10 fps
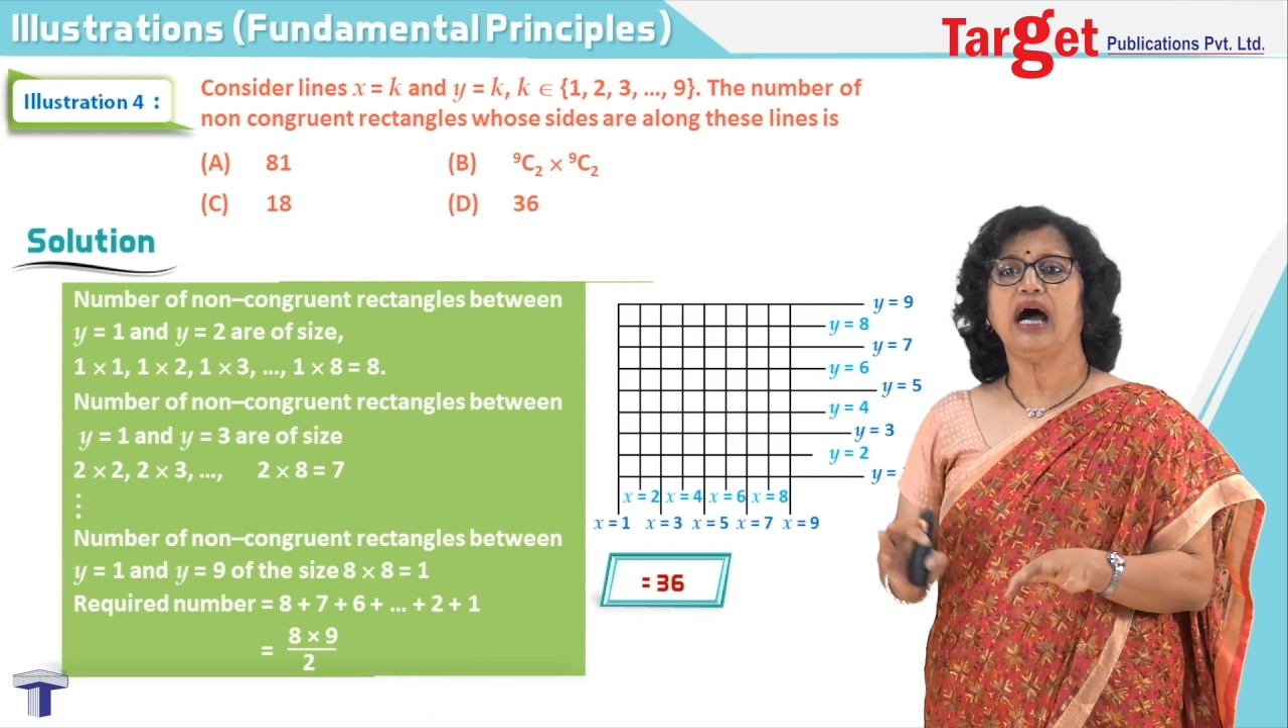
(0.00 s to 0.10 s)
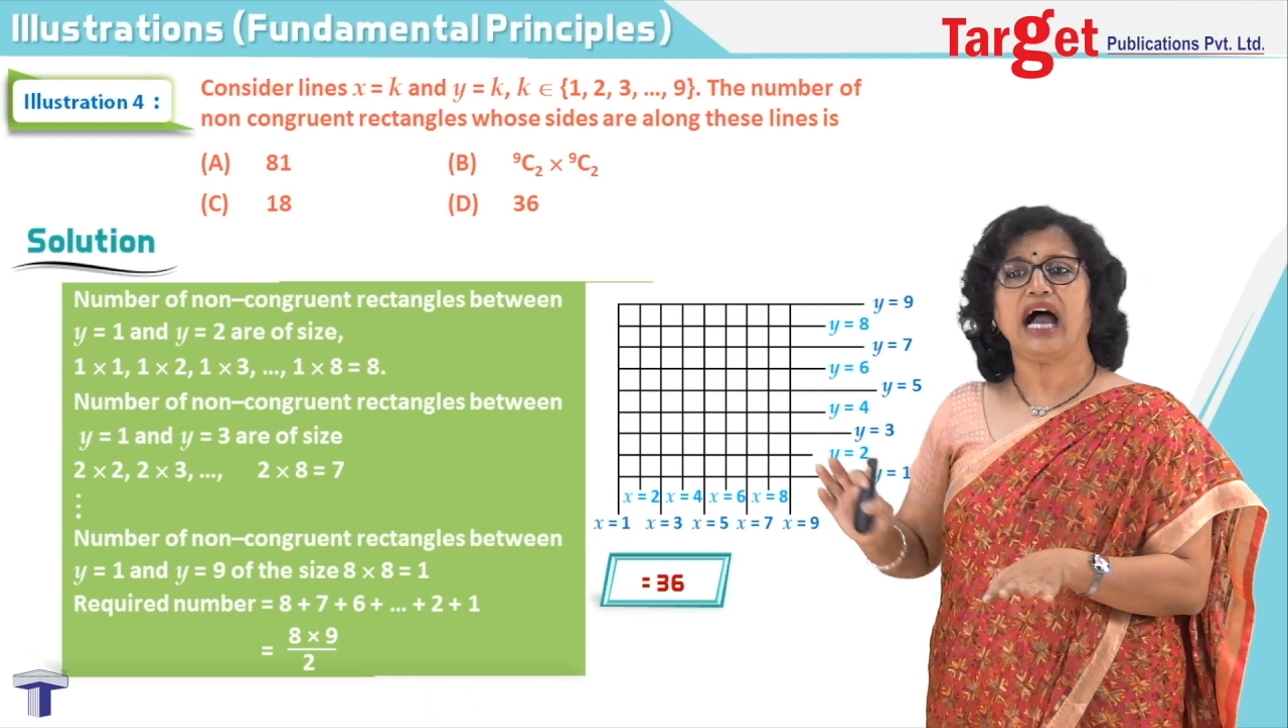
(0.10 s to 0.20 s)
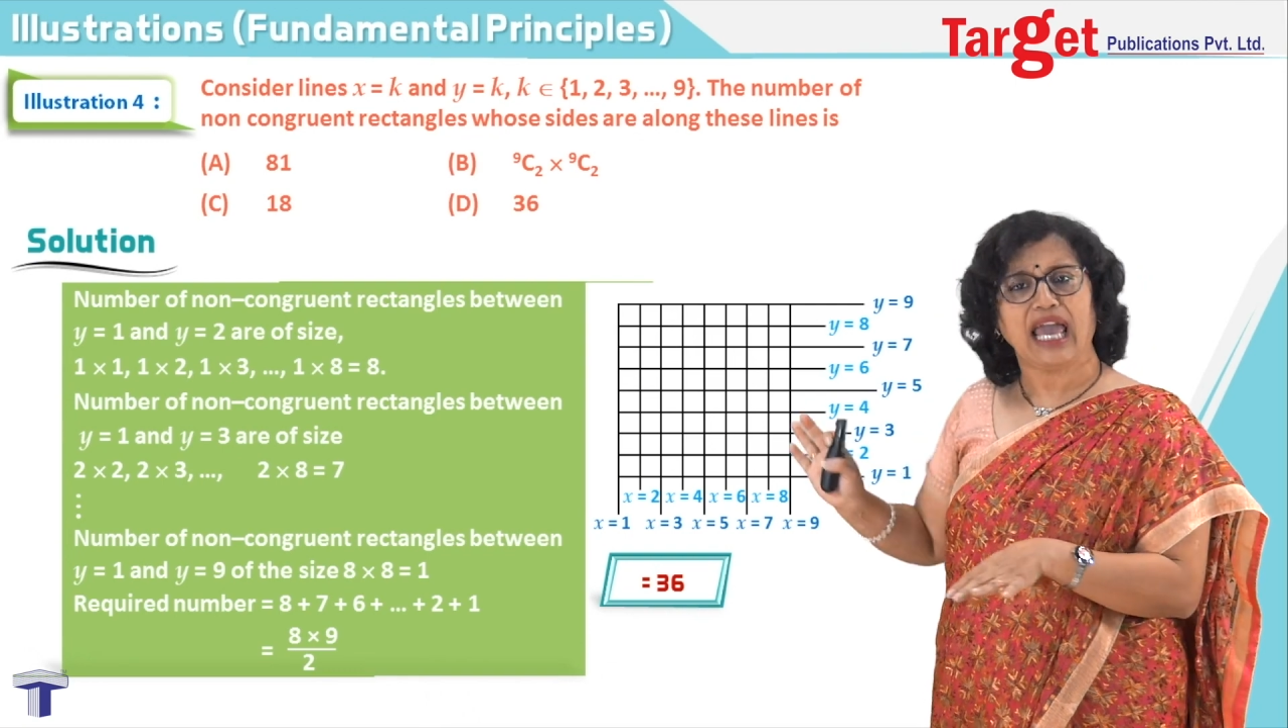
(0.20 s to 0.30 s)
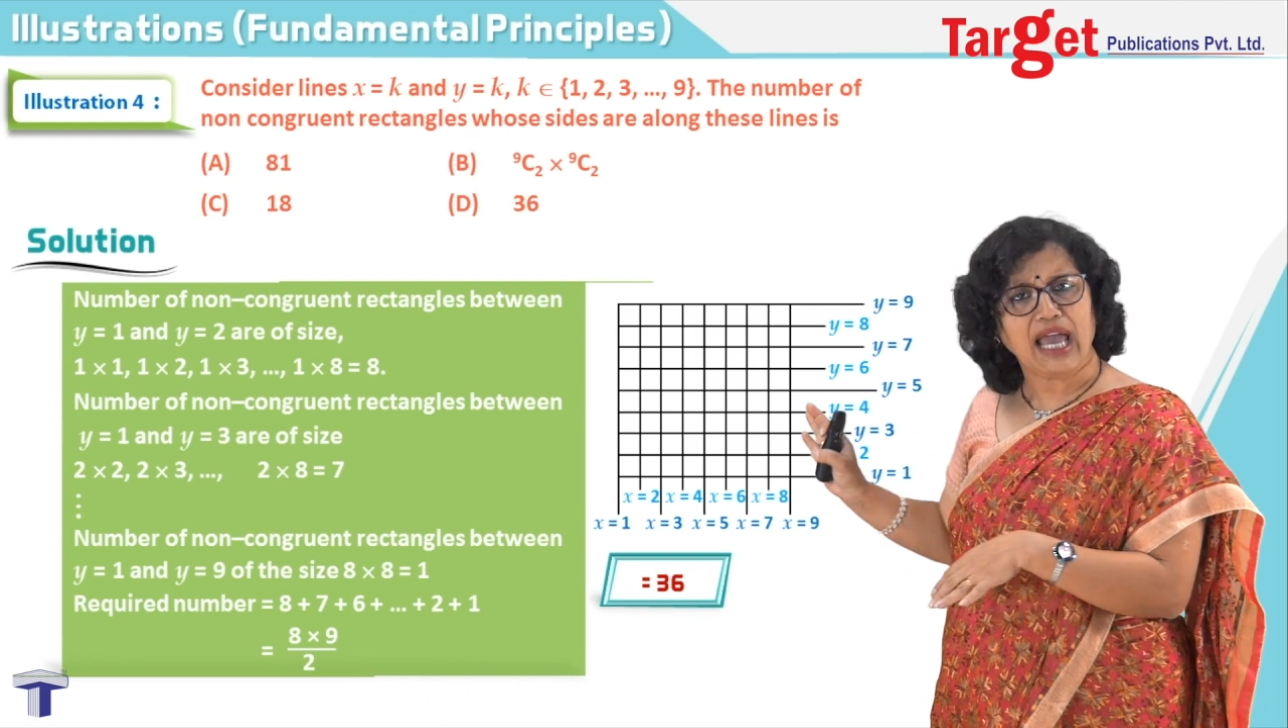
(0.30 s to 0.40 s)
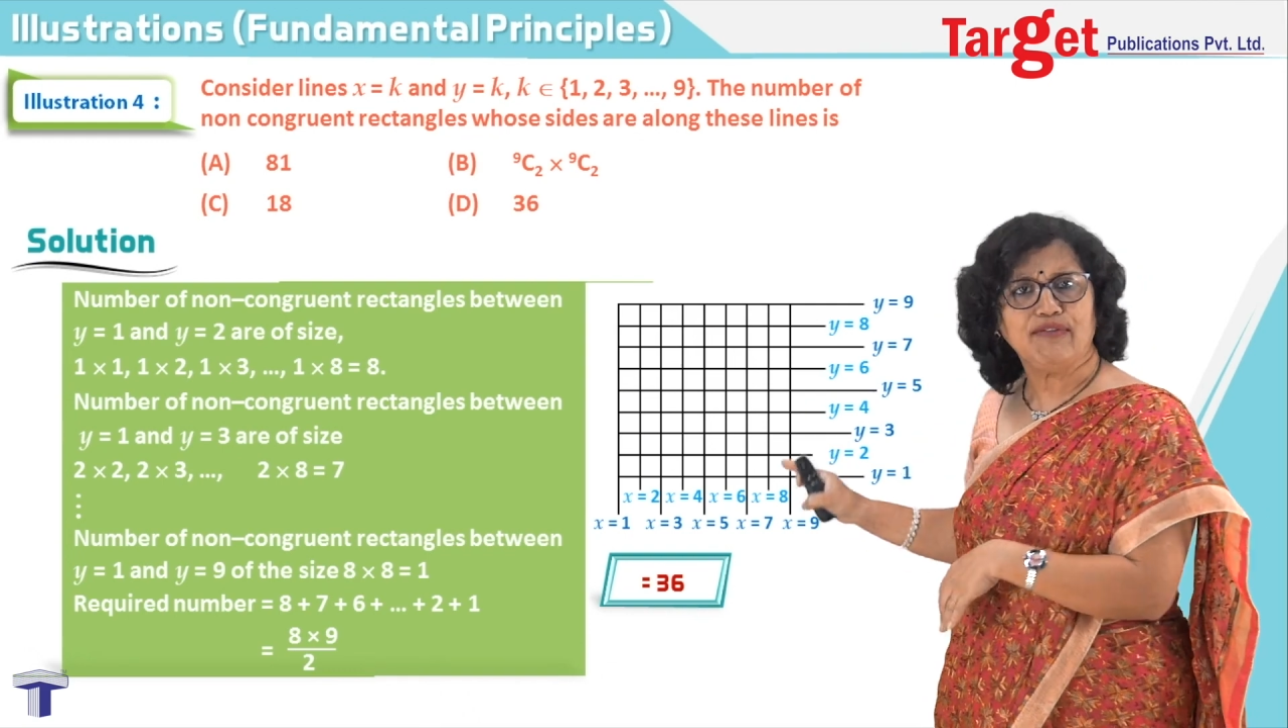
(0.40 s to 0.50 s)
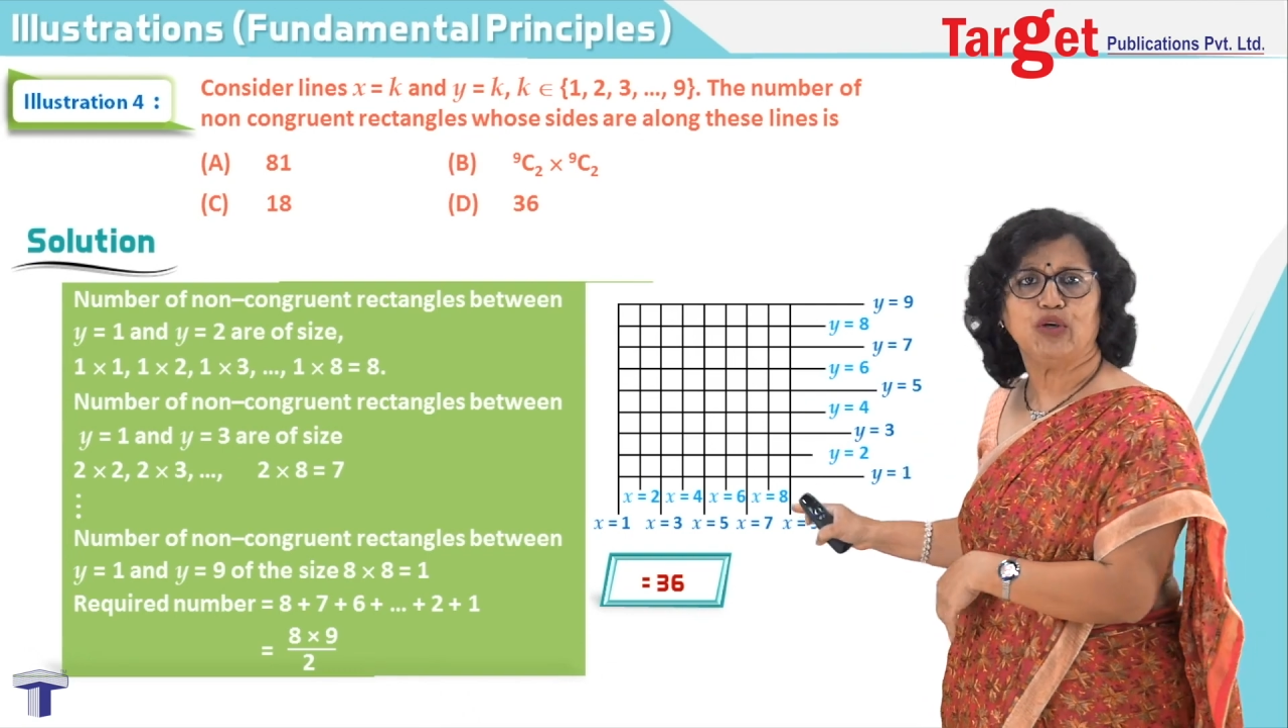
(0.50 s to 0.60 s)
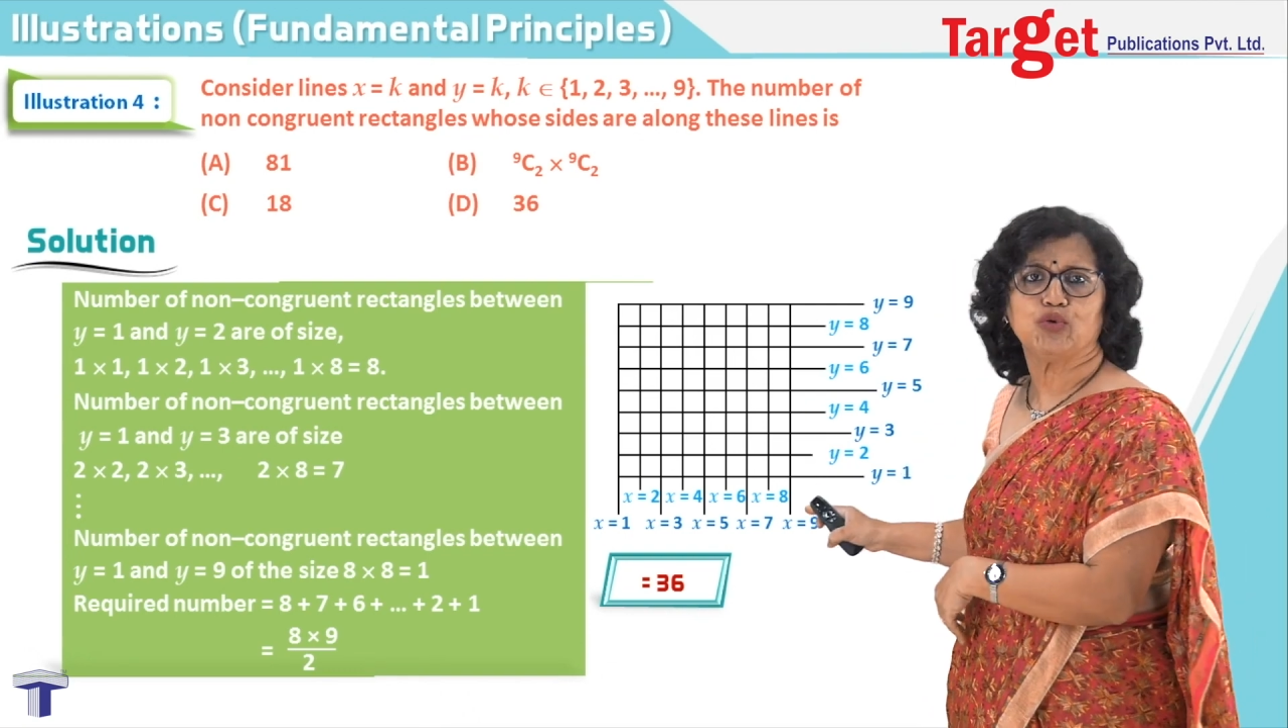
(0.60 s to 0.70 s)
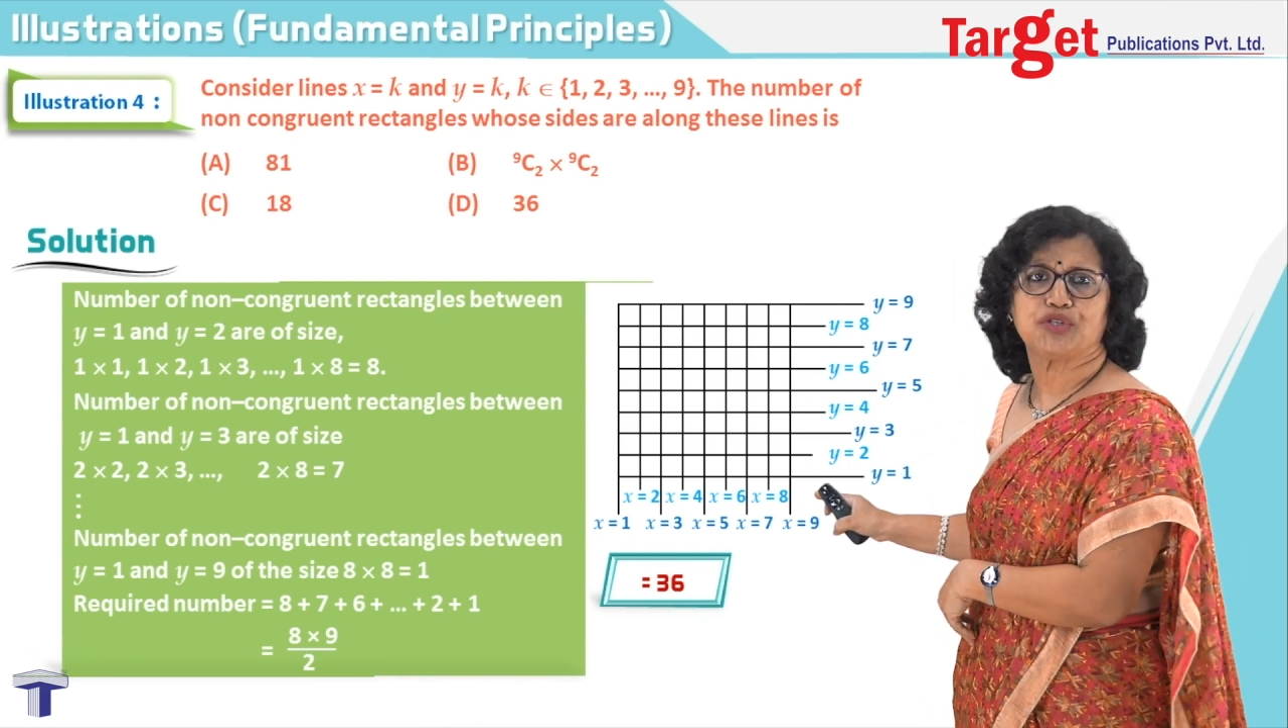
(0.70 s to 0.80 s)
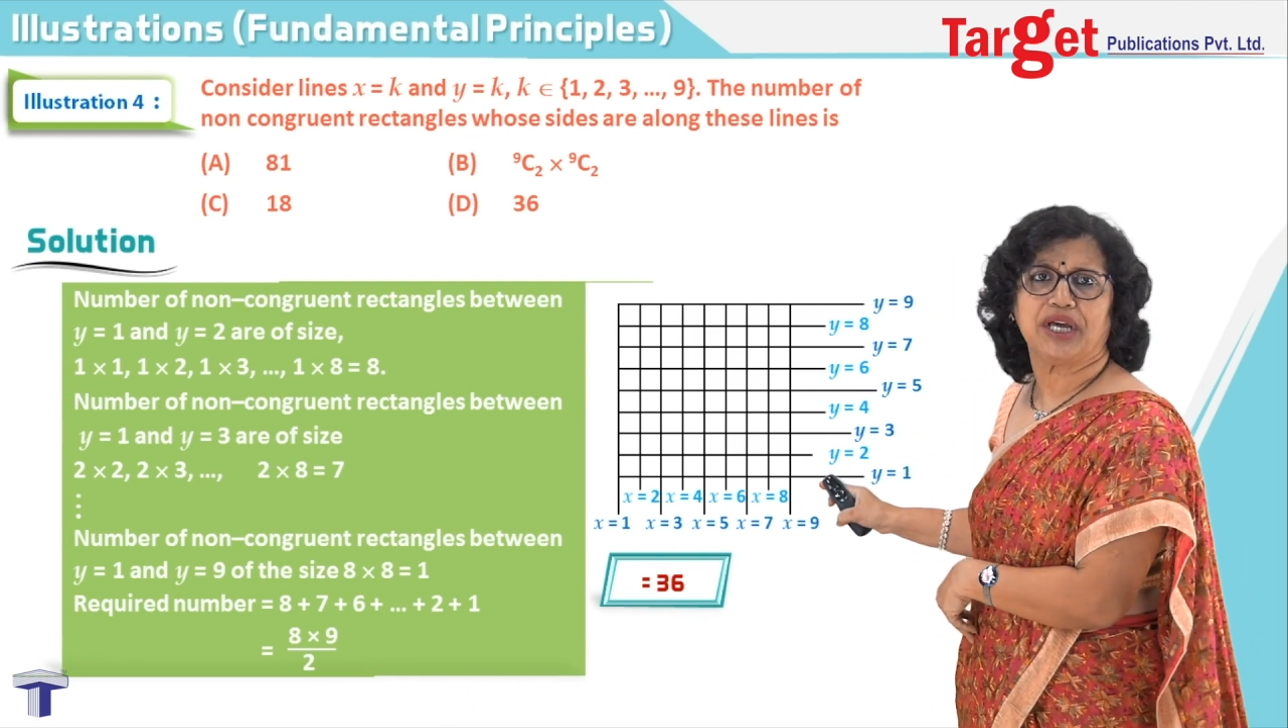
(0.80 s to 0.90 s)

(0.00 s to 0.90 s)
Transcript: I have used